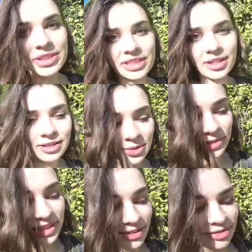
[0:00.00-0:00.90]
was gonna call it
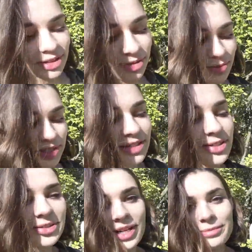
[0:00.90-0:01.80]
quits halfway through, but
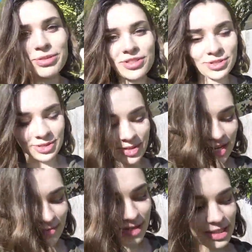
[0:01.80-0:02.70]
no, I pushed through.
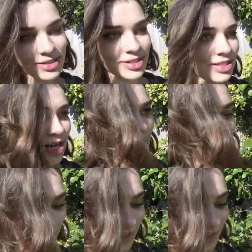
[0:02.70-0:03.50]
I made it to the top.